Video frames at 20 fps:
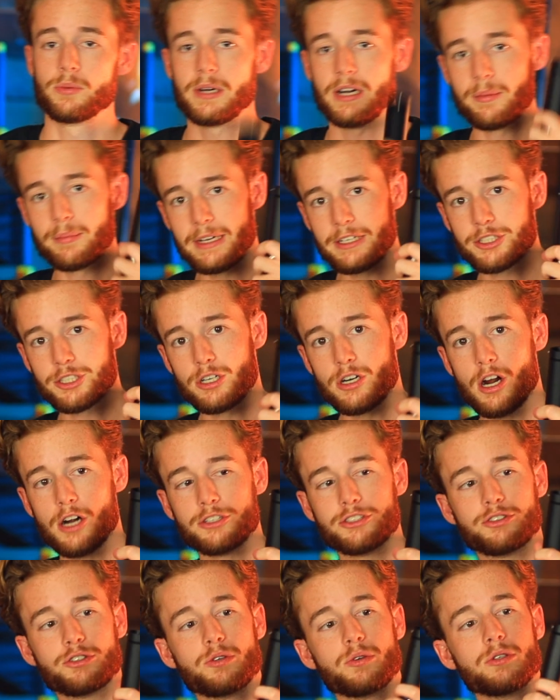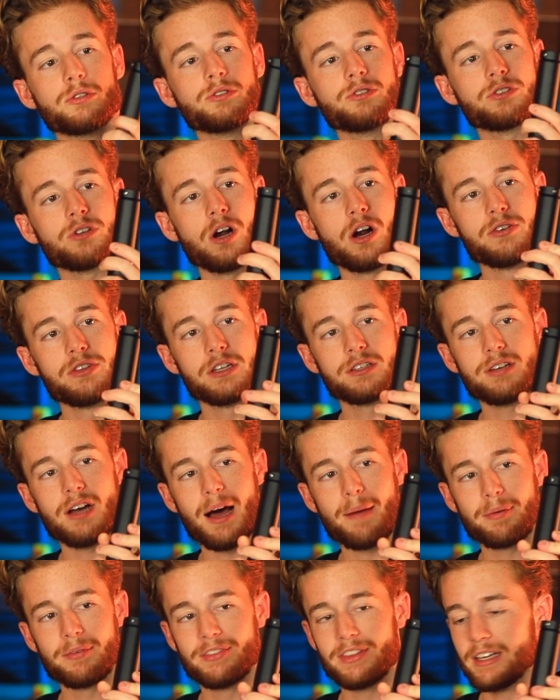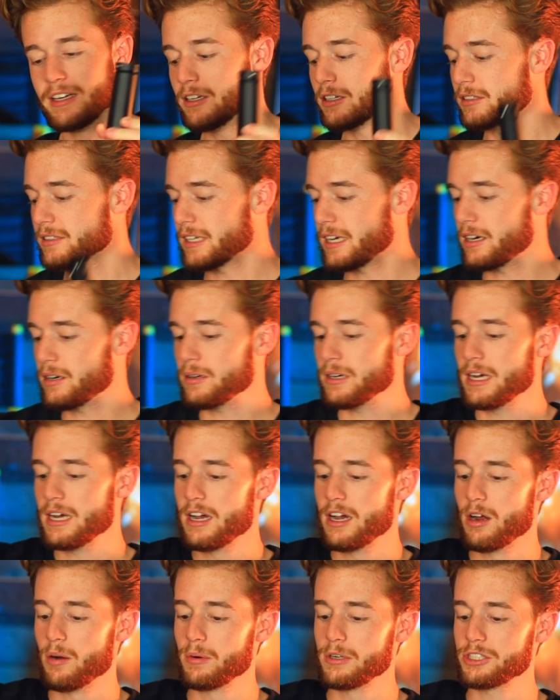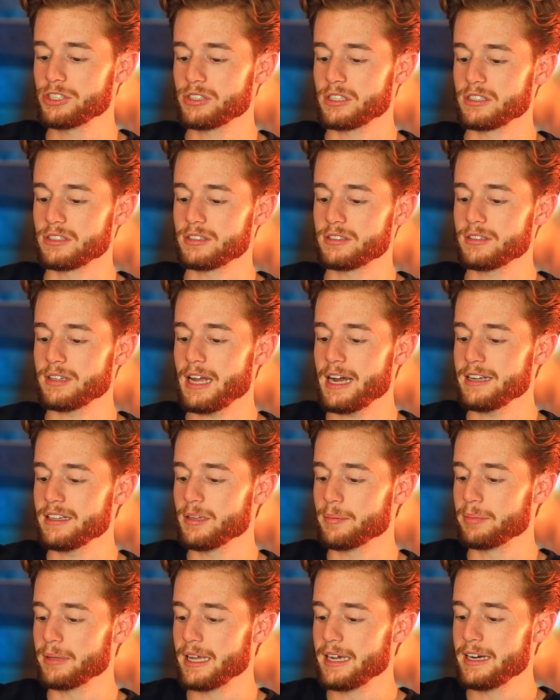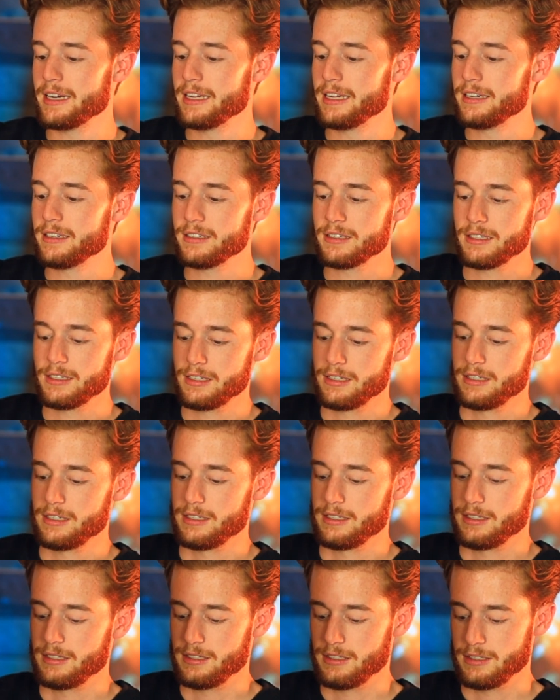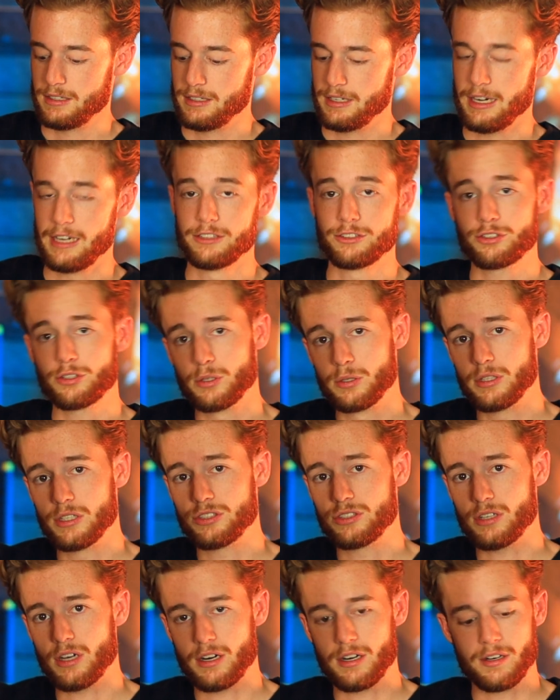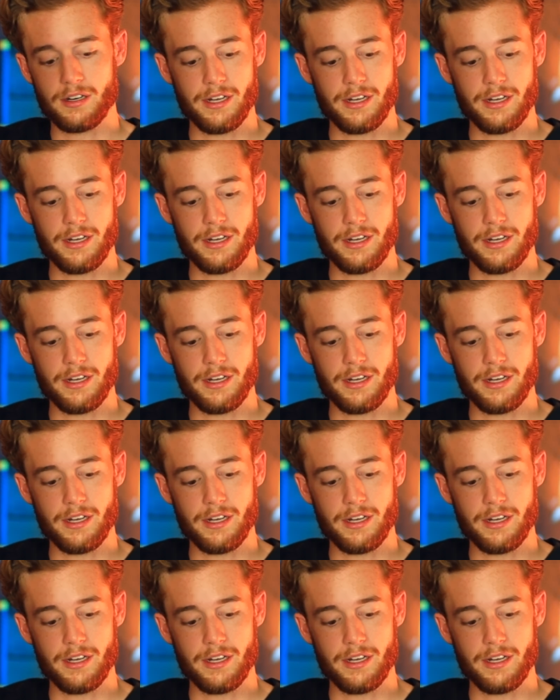we're gonna make sure our screws are in the top of the hilt now. We're just gonna slide the blade in and screw this sucker